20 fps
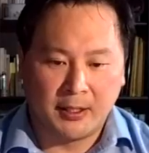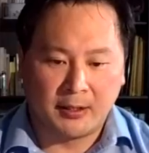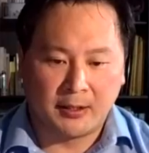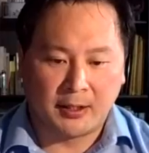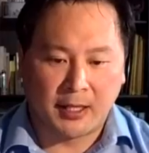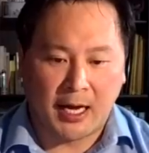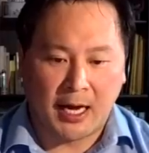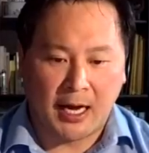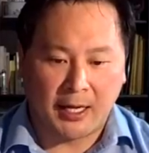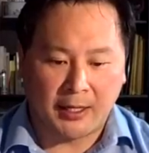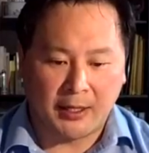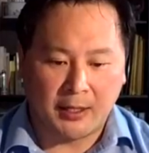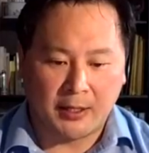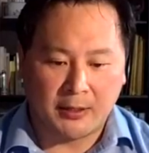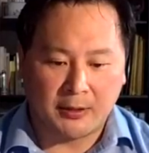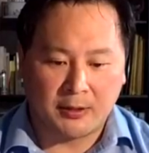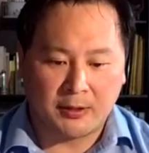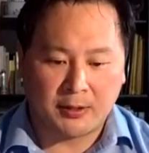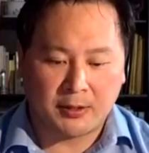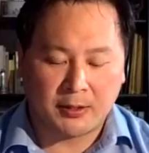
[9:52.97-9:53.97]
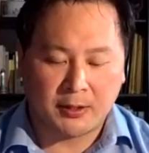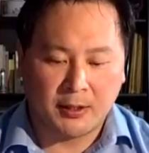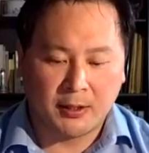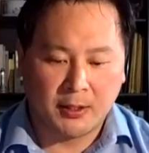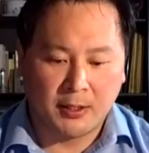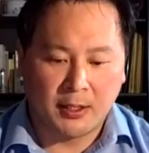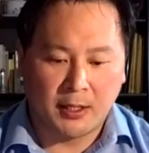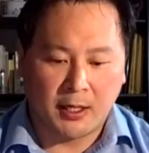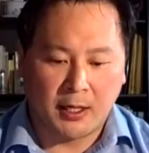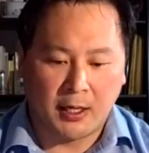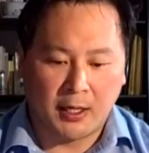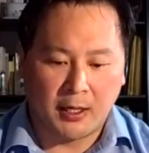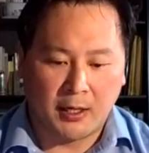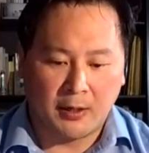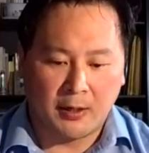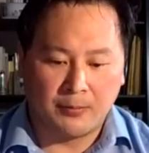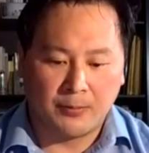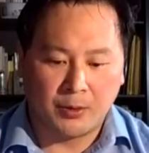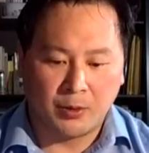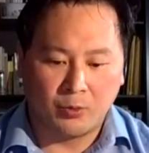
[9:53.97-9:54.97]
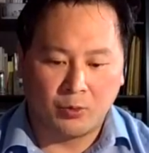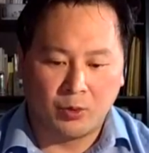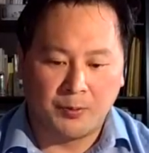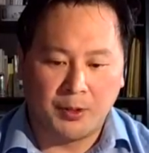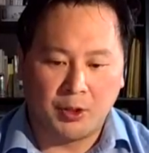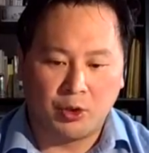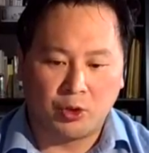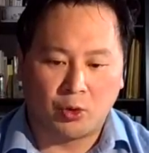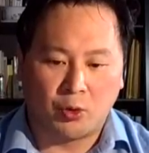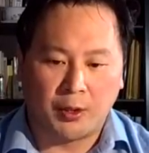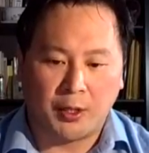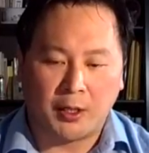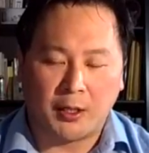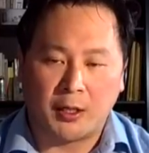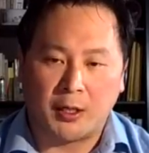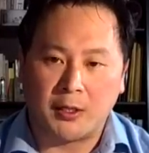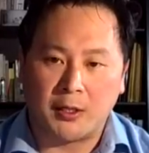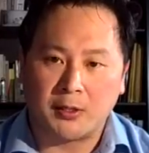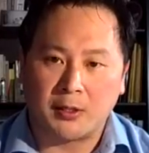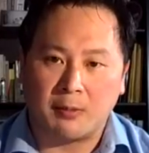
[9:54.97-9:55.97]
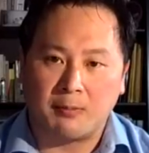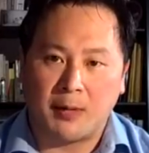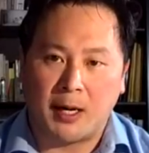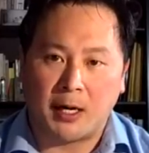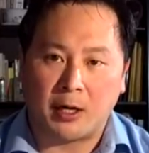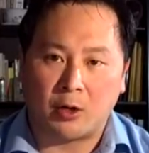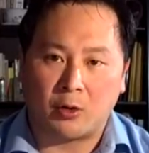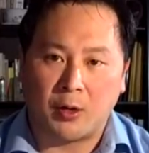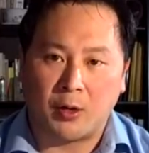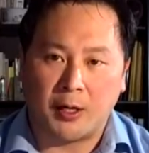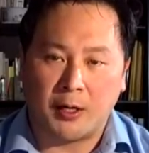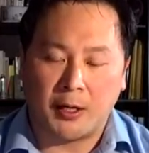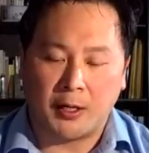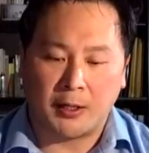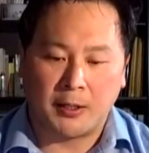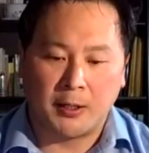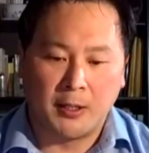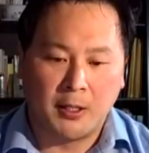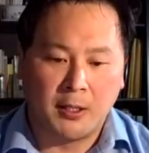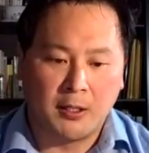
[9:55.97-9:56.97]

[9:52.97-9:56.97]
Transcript: Lyons will be joining us and moderating